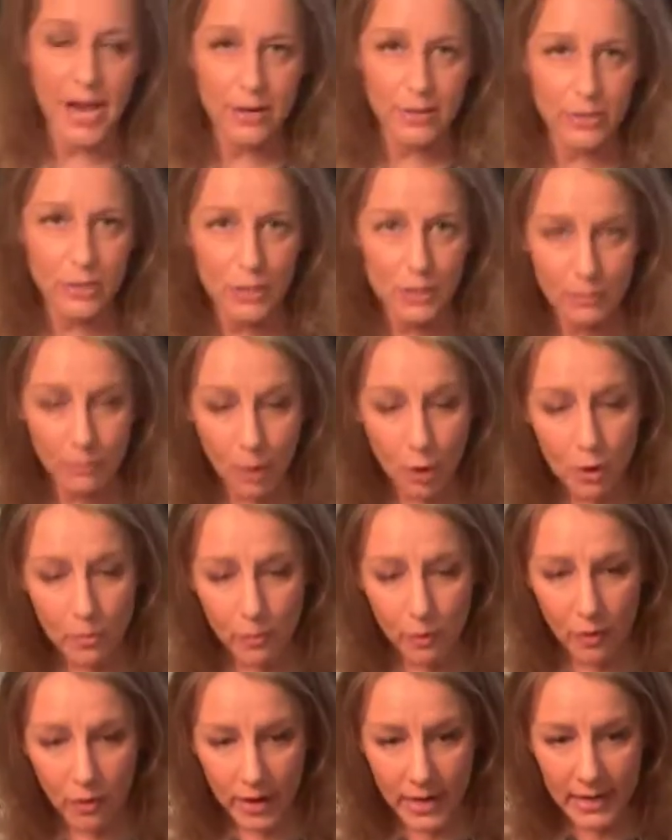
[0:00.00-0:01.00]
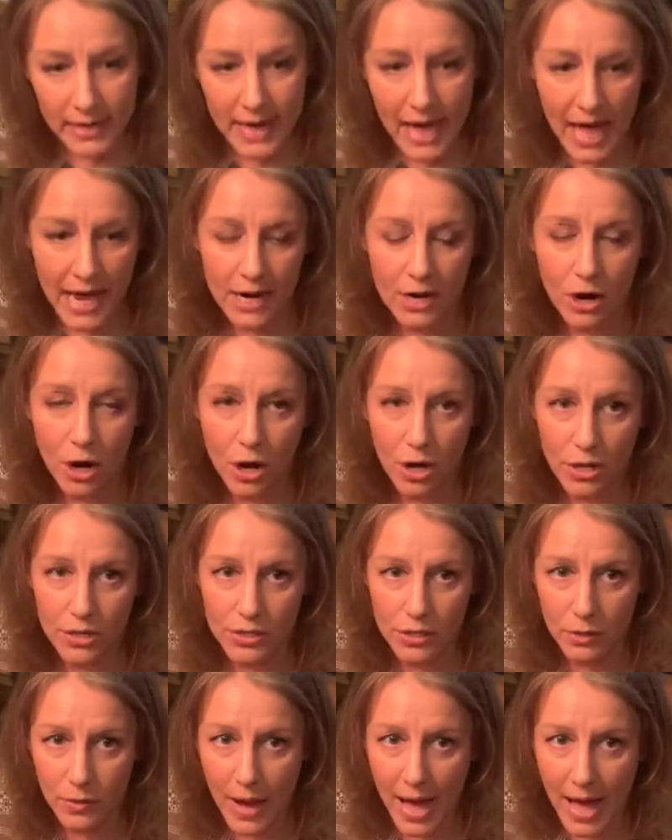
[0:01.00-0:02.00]
smoke point, and it
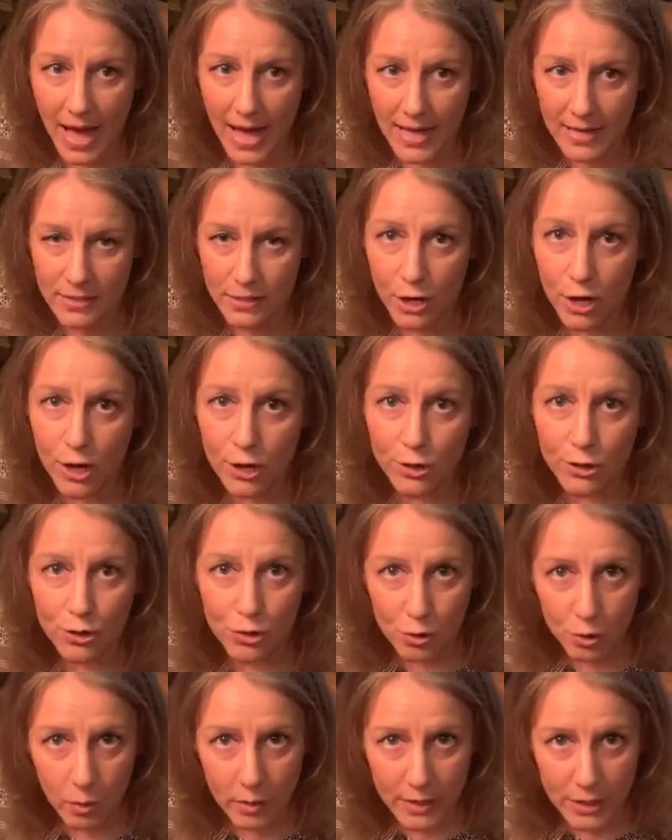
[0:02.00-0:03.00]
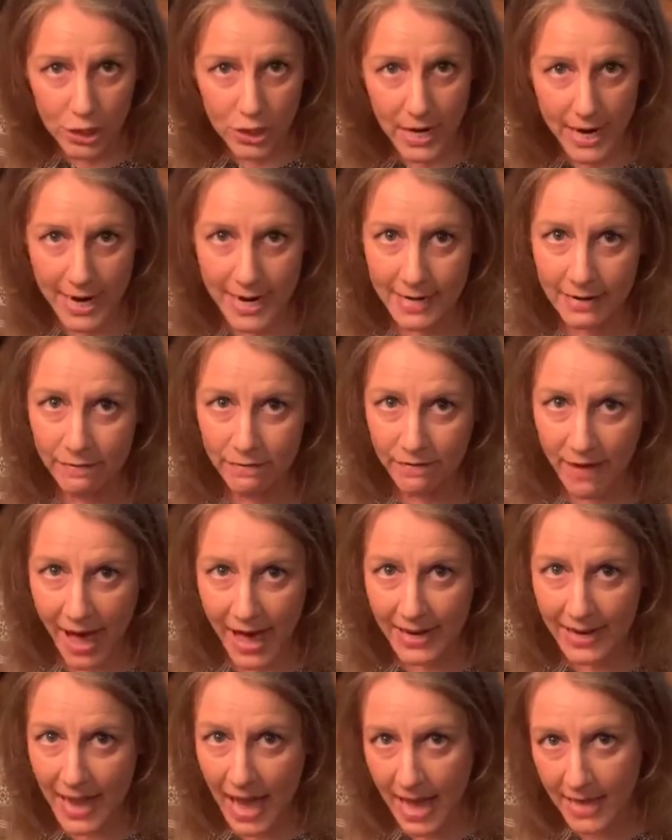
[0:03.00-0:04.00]
also has short chain
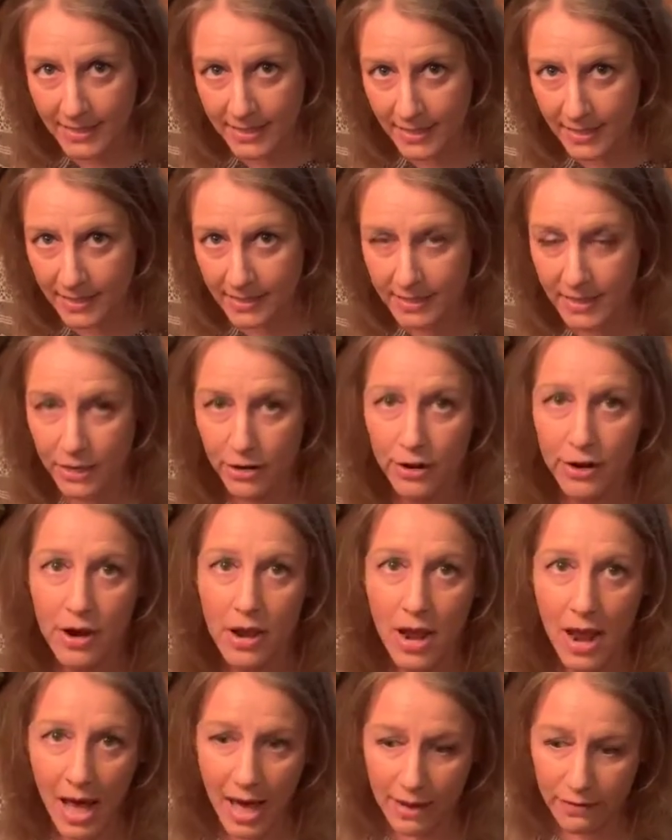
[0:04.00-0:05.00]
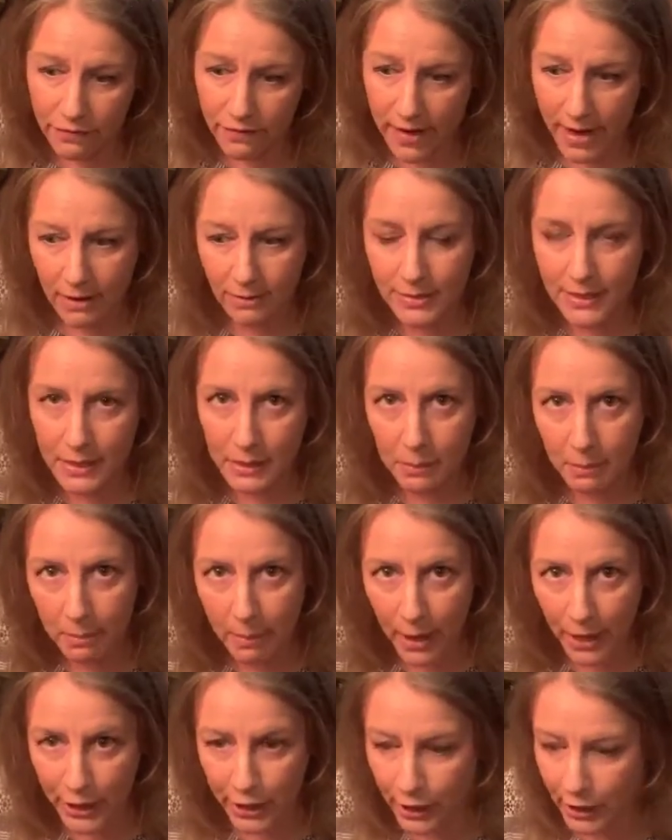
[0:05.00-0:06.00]
fatty acids that are not found in
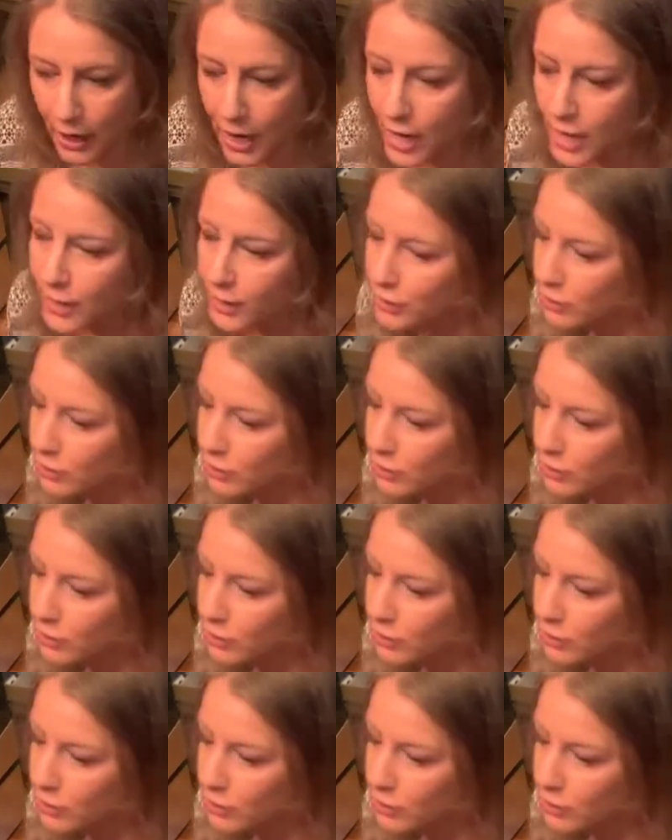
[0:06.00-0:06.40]
butter. So